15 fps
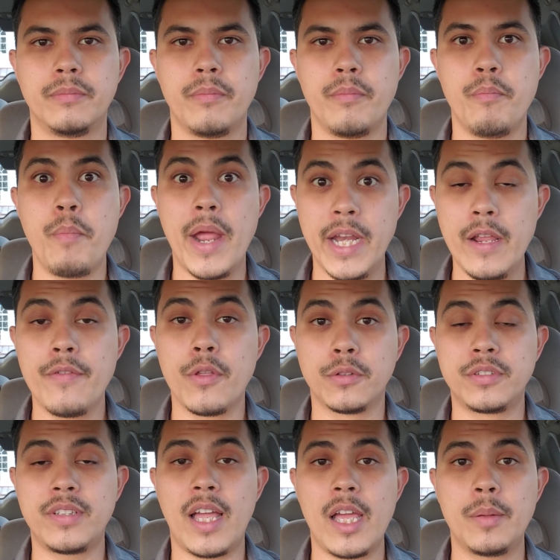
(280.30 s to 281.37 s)
Many of
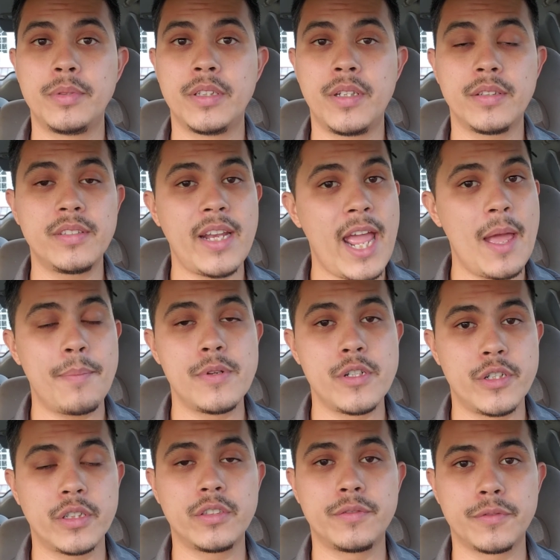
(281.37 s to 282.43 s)
those times it doesn't happen
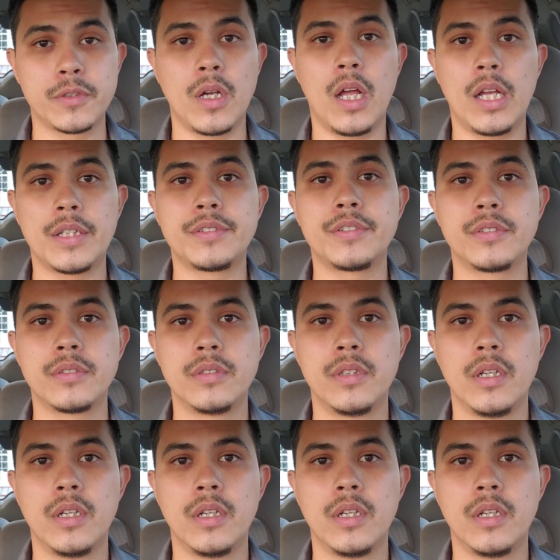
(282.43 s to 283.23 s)
just for us.